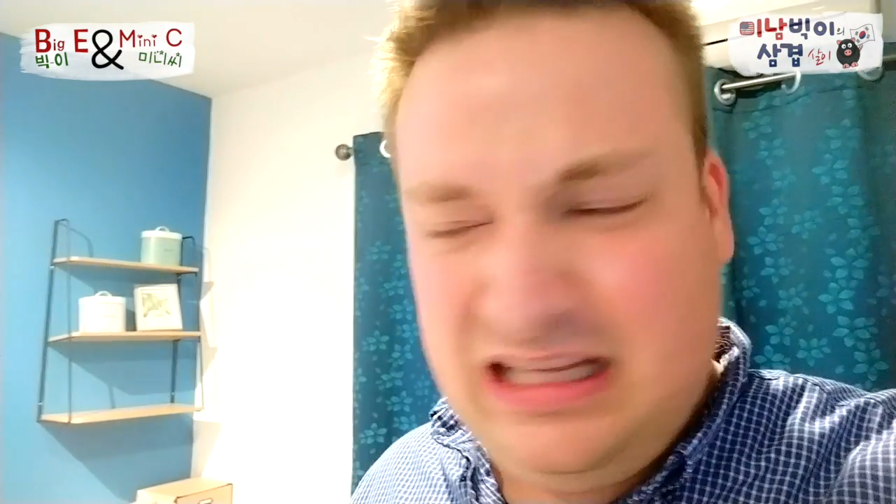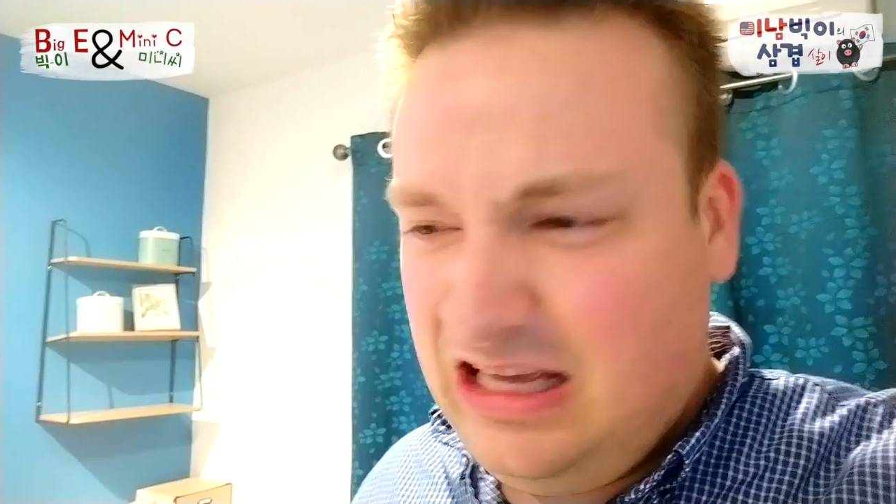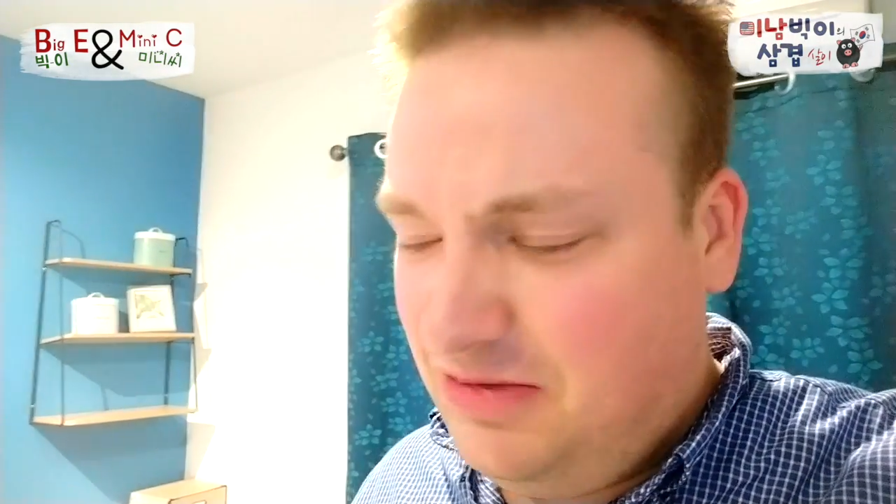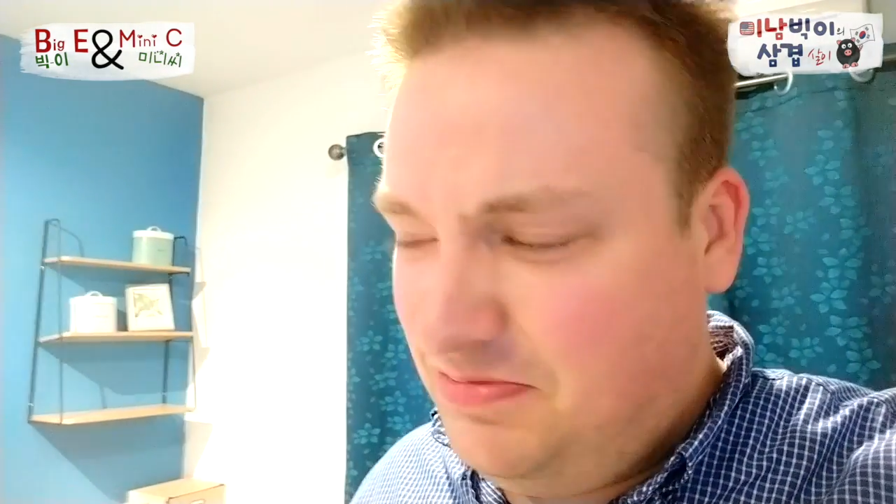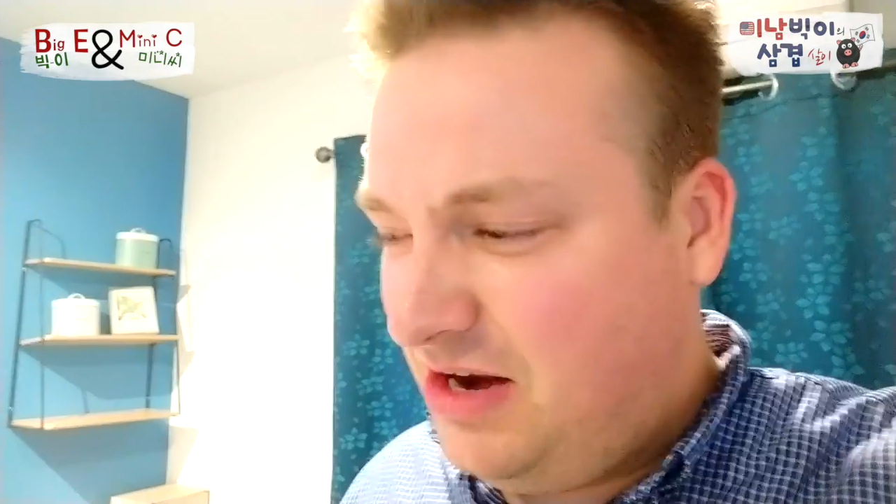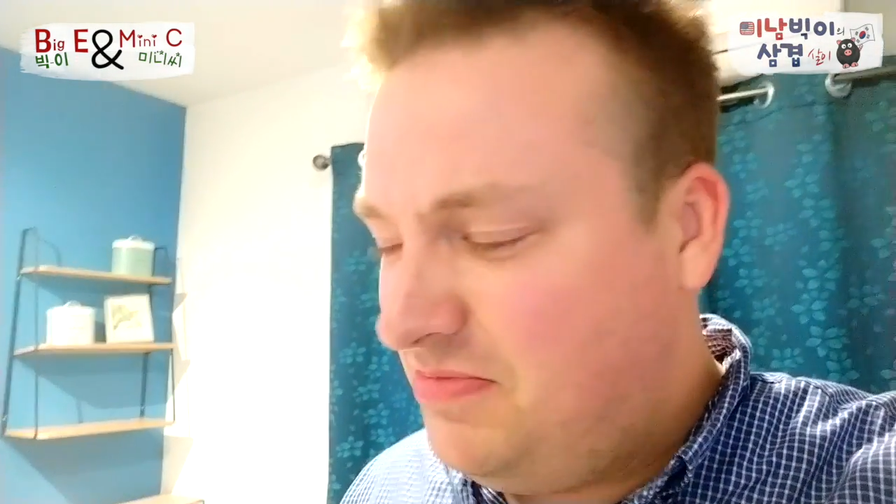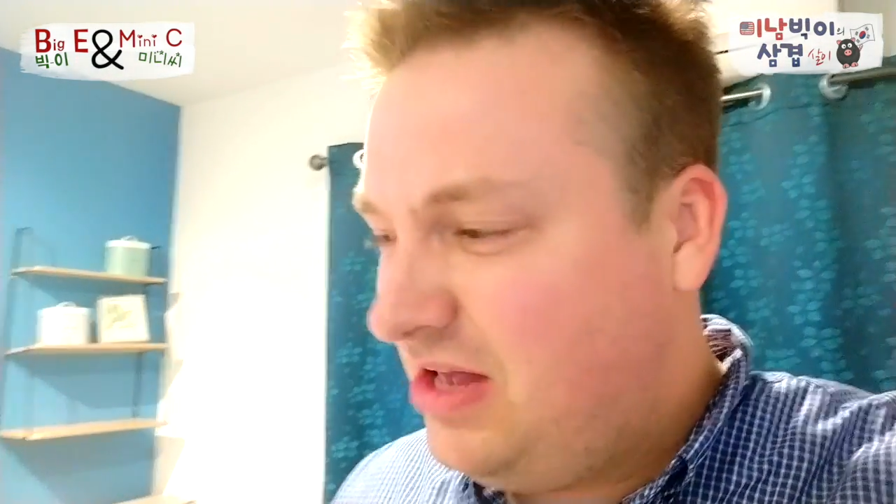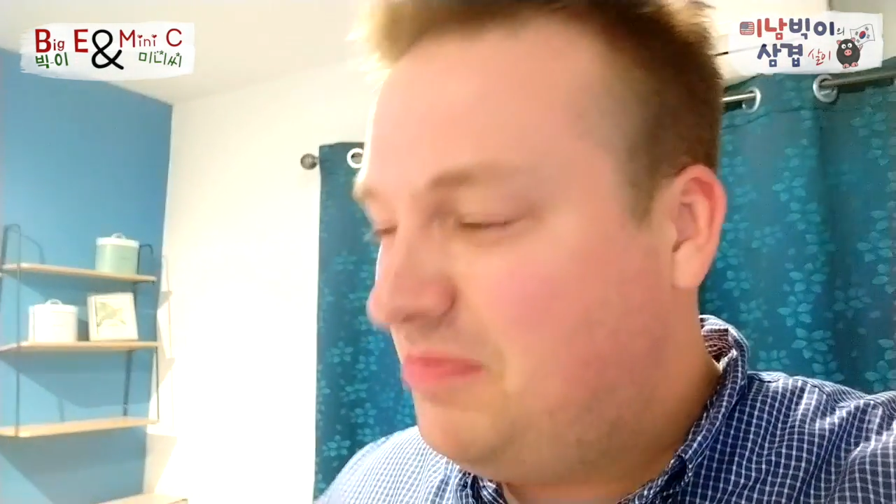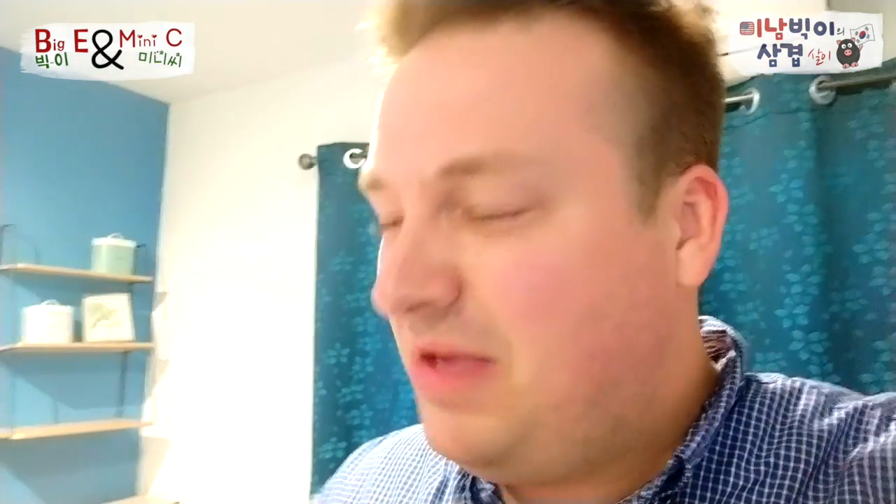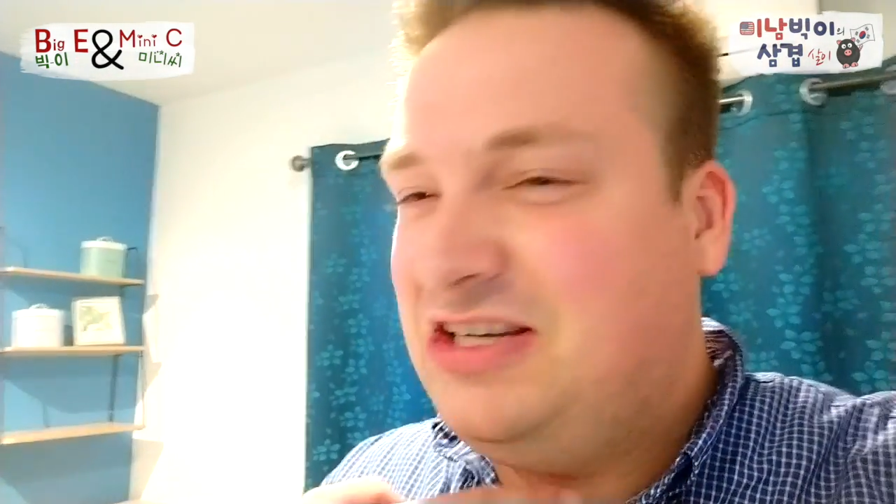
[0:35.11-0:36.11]
yeah, man, I'm,
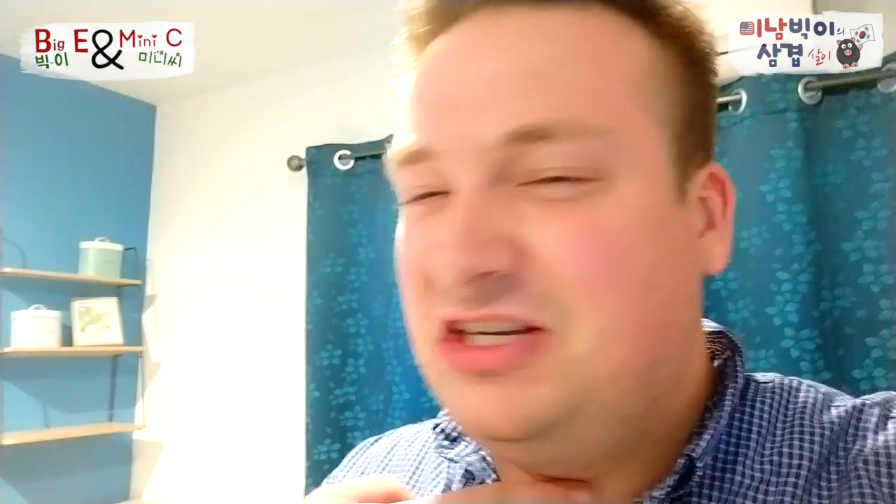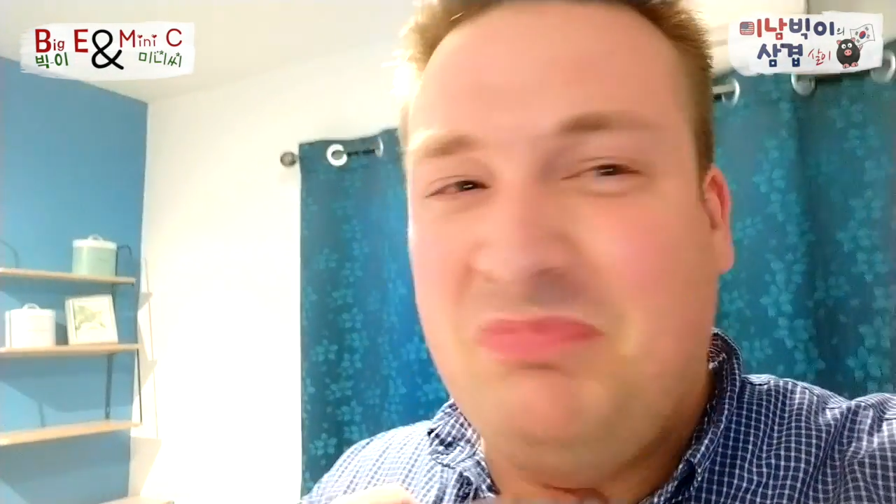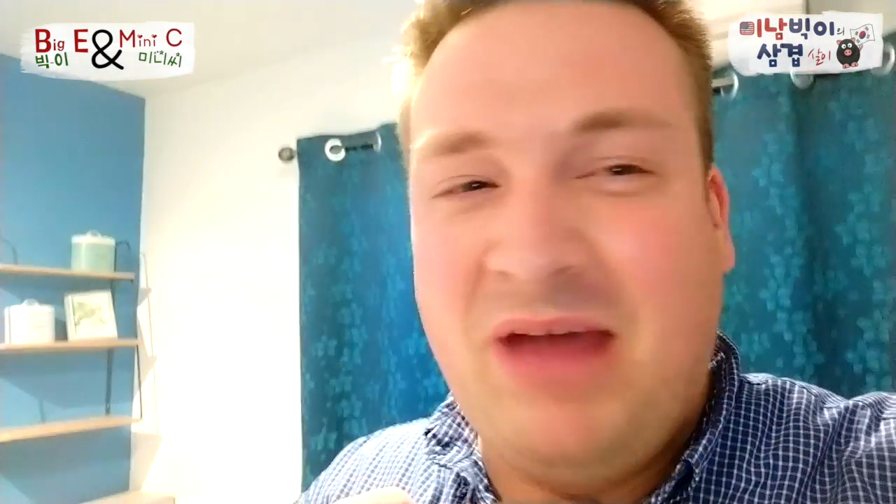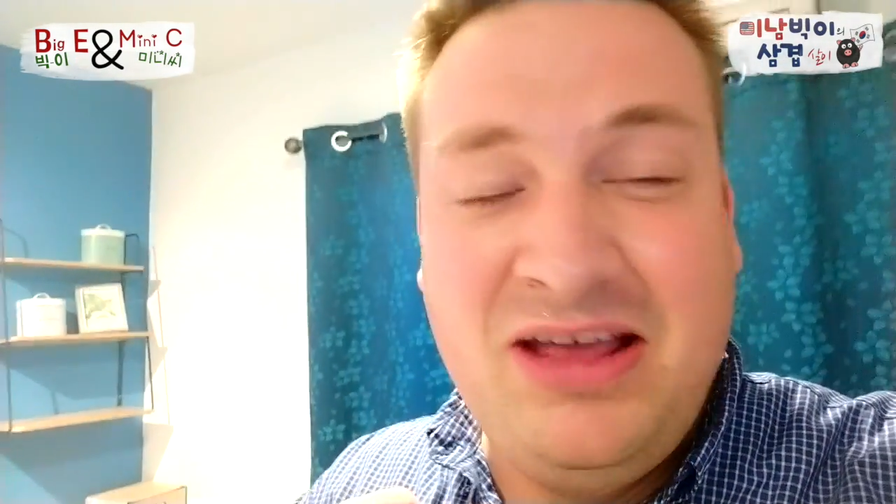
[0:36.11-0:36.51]
I'm actually